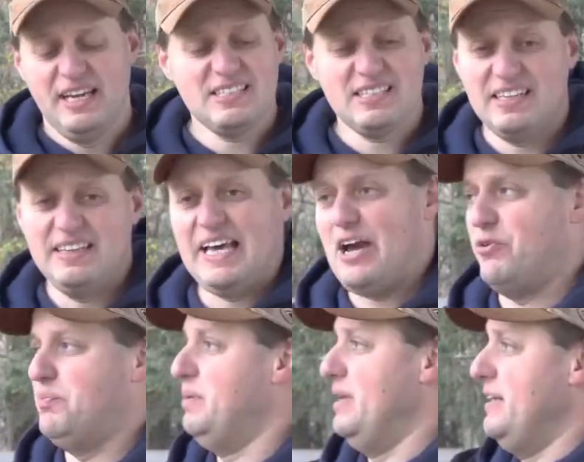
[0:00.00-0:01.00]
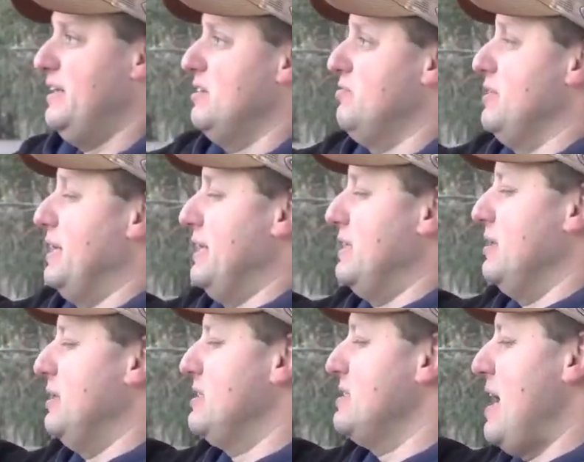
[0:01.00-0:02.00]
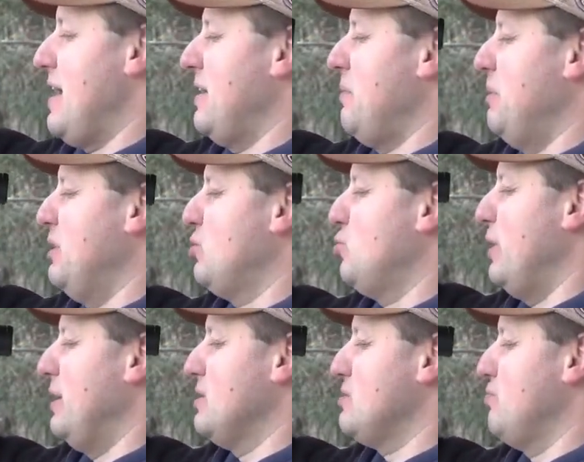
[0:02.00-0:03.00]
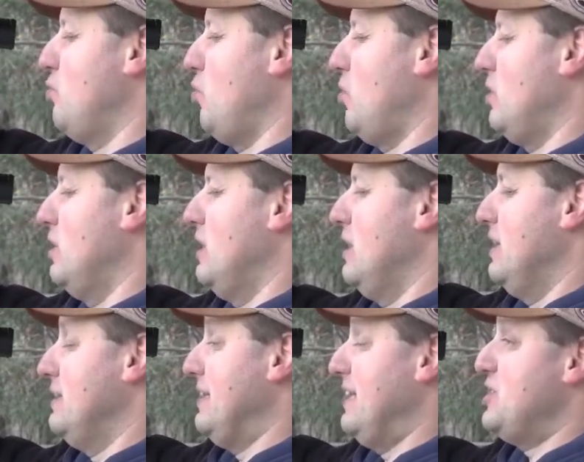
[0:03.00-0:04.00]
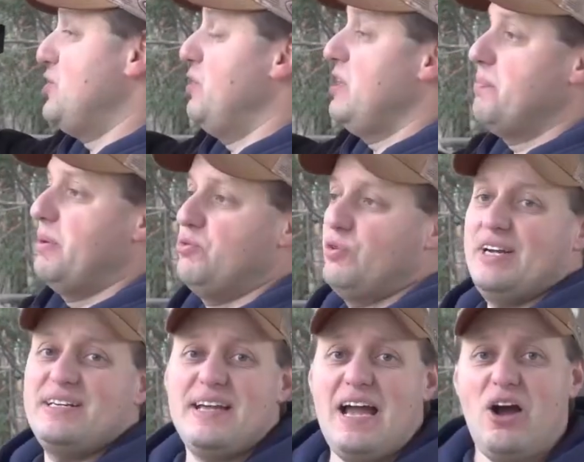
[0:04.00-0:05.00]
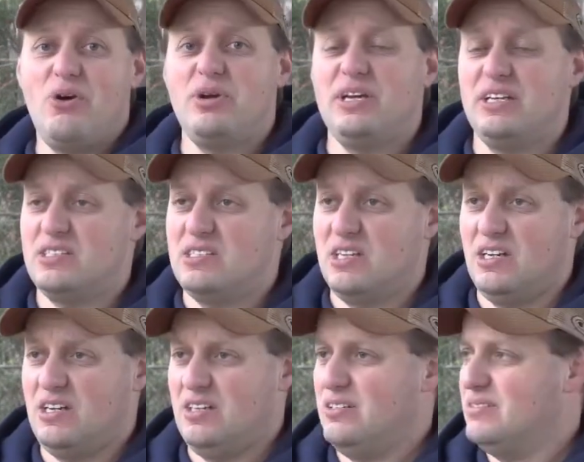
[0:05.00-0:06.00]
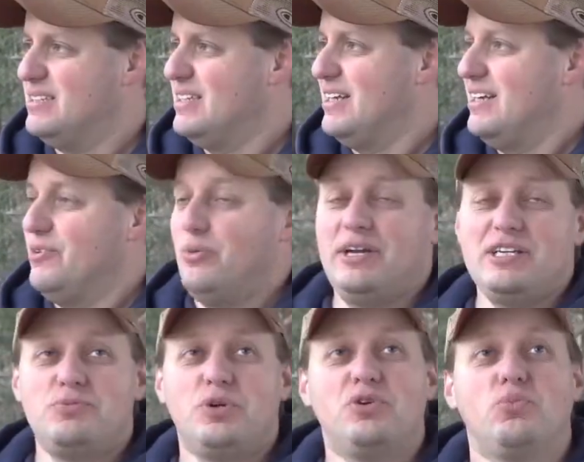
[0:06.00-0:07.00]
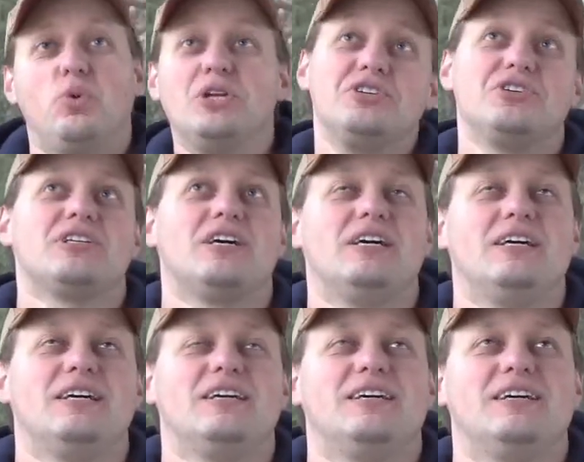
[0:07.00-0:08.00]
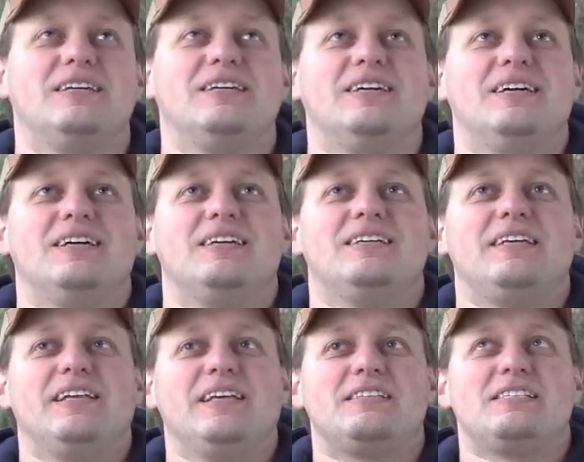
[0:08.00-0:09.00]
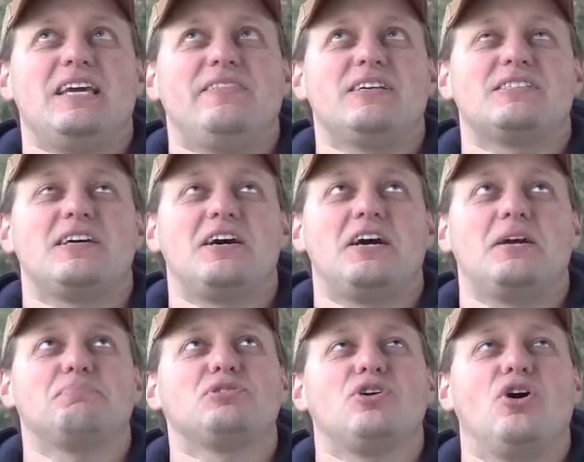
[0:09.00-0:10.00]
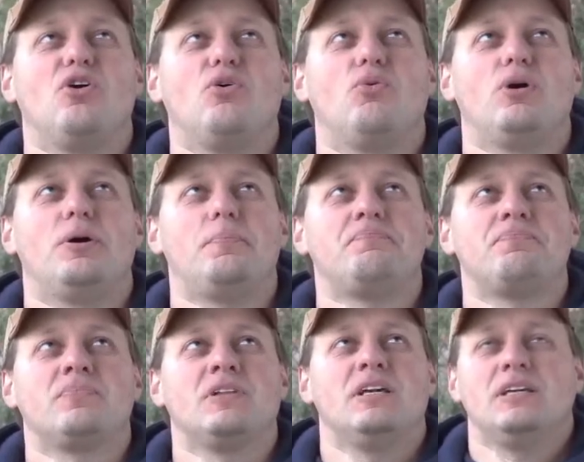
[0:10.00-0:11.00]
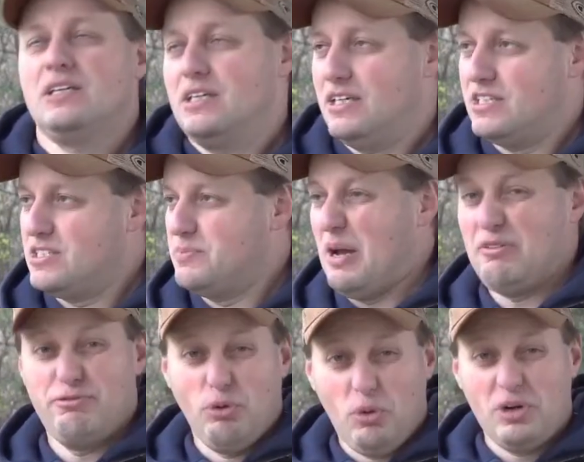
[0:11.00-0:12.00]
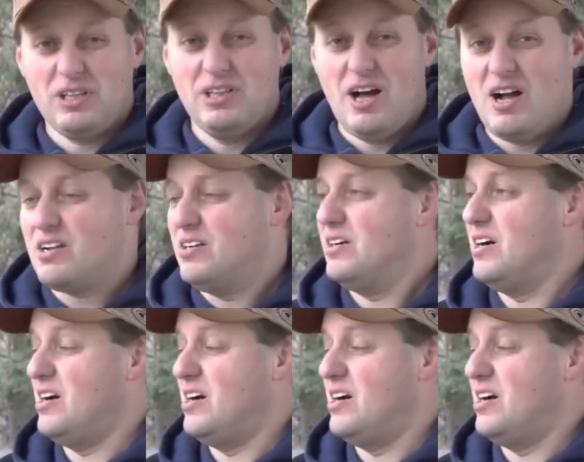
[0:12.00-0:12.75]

It's going to allow in plenty of light. It's not going to be the greatest for night shooting, but right now it's, I guess we're in winter daylight savings time, so it's about 4 o'clock.